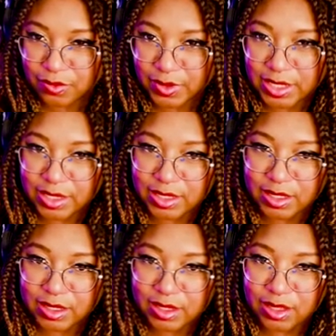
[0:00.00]

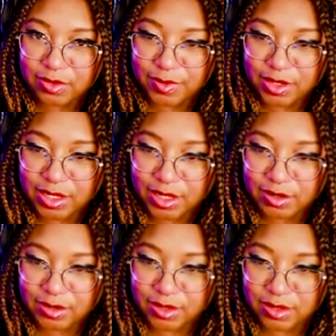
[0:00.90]
Quickly, how's my
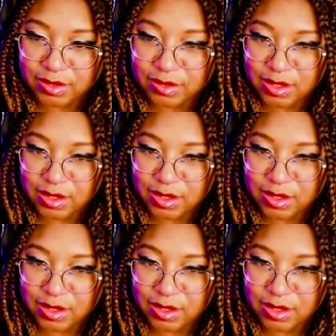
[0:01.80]
gear looking?